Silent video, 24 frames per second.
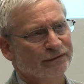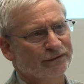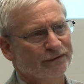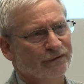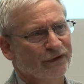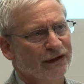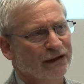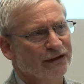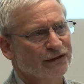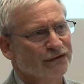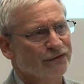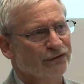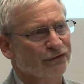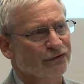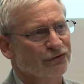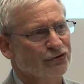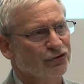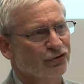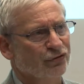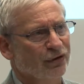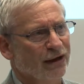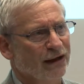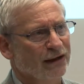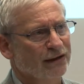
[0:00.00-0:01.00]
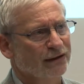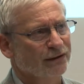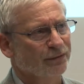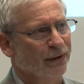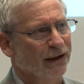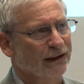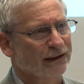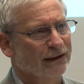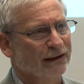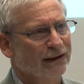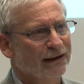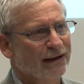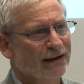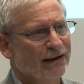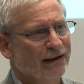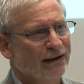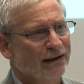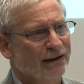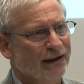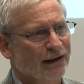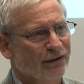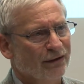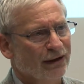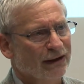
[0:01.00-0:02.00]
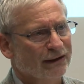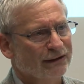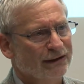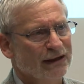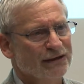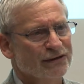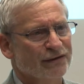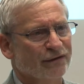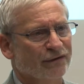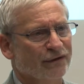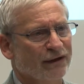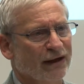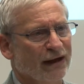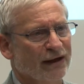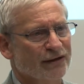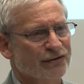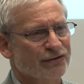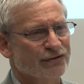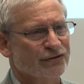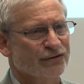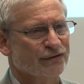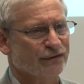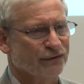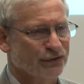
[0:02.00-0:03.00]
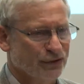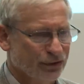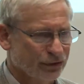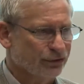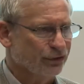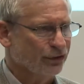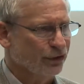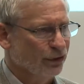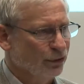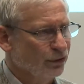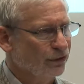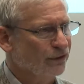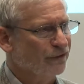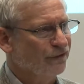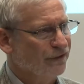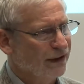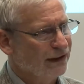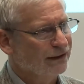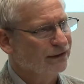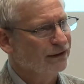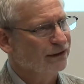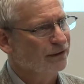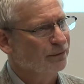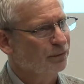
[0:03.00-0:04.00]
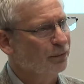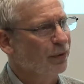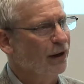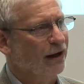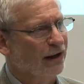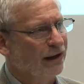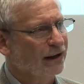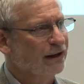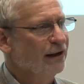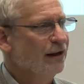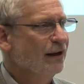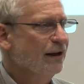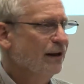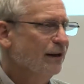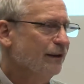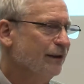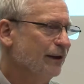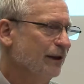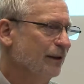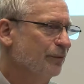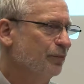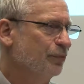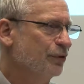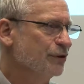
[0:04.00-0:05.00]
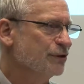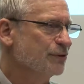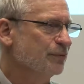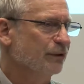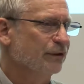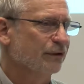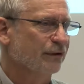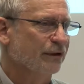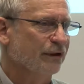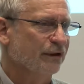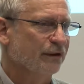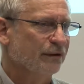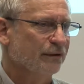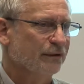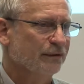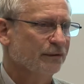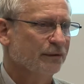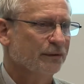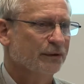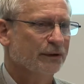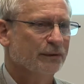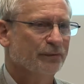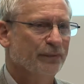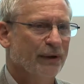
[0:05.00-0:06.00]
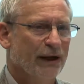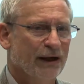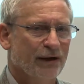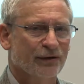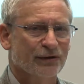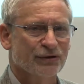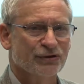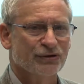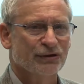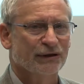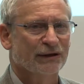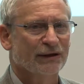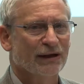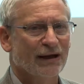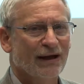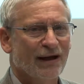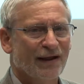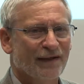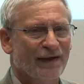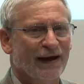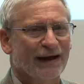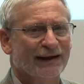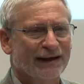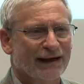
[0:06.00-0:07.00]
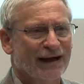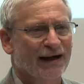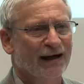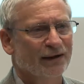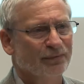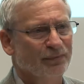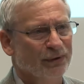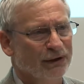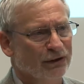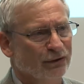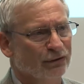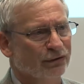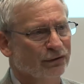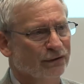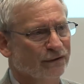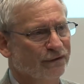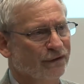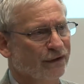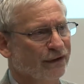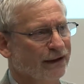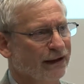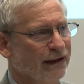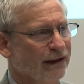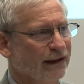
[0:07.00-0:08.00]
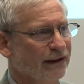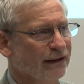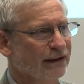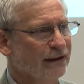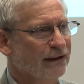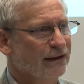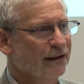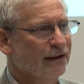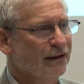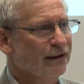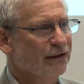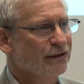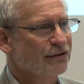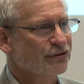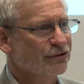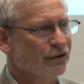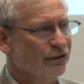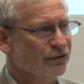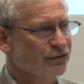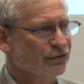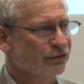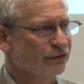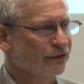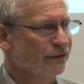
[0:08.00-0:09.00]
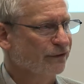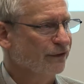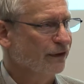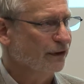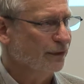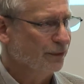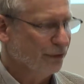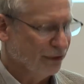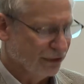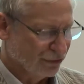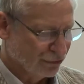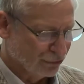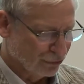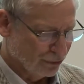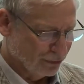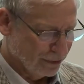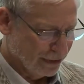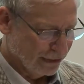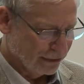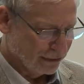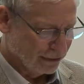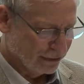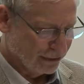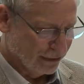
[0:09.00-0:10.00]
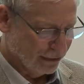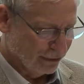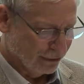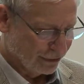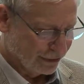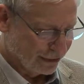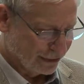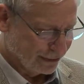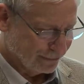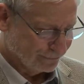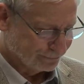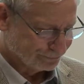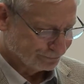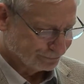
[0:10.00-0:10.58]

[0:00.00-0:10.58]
figures for Australia, but there are tens of thousands of children who are affected by the imprisonment of their parents, and that can't be good for their social development or mental health.